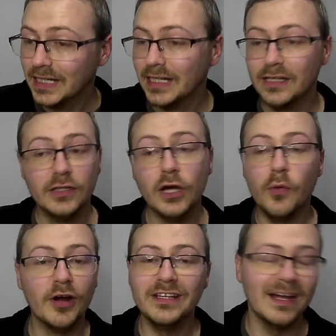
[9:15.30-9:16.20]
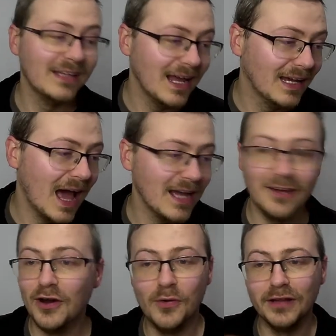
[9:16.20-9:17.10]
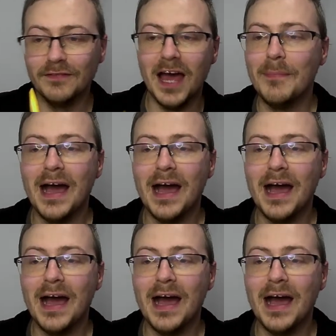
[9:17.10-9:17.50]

Don't worry, Daniela, I can always fly by it,